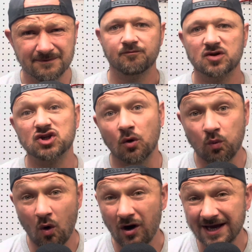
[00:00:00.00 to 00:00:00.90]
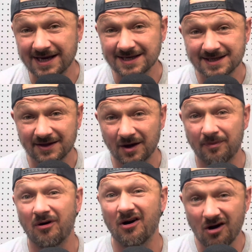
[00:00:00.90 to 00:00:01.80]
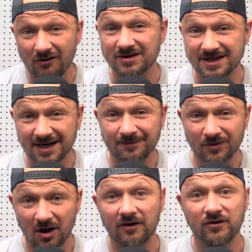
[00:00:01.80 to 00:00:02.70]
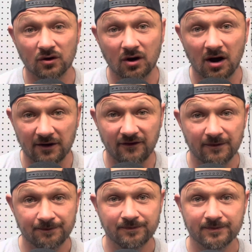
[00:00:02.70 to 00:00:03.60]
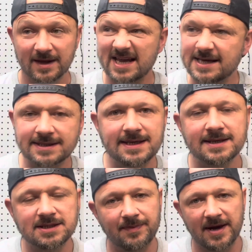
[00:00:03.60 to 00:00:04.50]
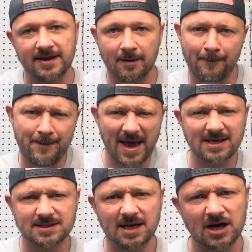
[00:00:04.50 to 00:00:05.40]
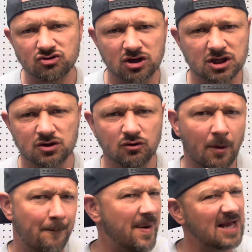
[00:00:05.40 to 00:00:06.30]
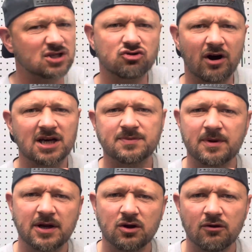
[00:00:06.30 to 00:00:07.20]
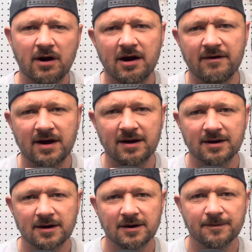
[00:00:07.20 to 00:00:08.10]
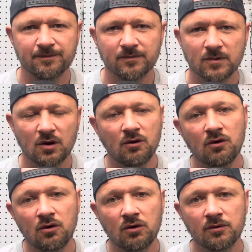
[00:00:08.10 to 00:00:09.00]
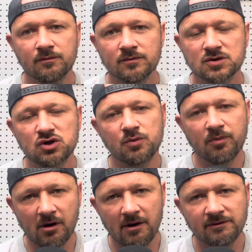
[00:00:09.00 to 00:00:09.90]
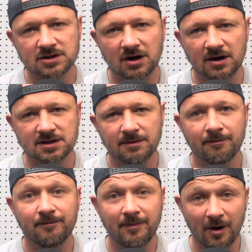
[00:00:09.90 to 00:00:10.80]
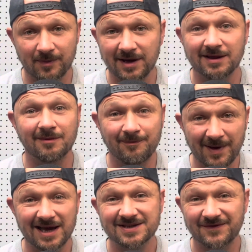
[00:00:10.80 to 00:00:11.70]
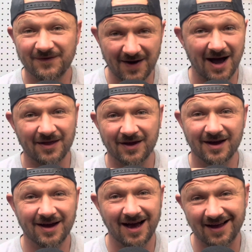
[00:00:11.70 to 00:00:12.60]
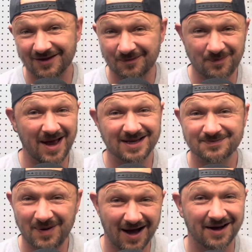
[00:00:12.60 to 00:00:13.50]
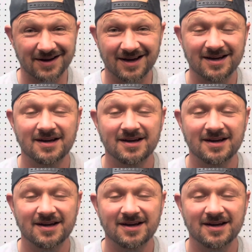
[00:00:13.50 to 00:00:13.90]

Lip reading: So what is the priority of your life? Is it to be the best electrician or the best tradesman in your area? Or do you prioritise by being the best father and the best partner